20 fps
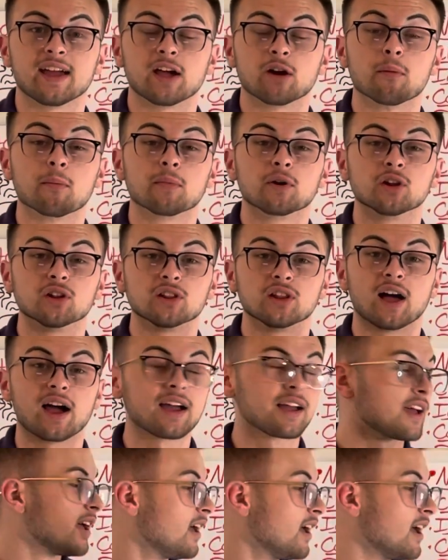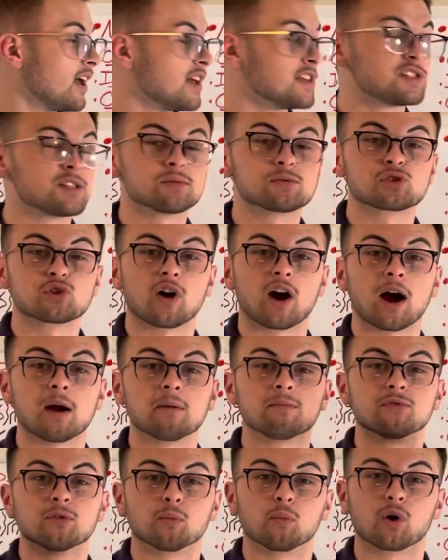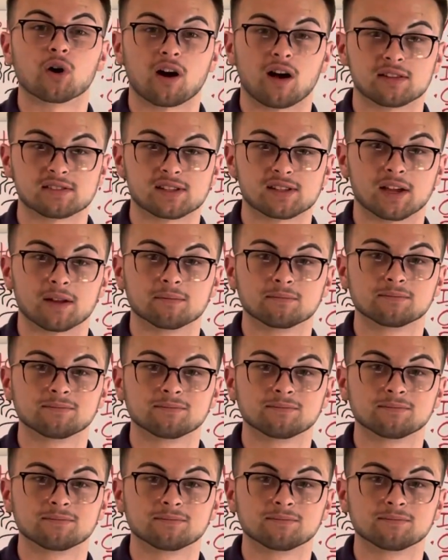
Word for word: and remember to like and subscribe for more content.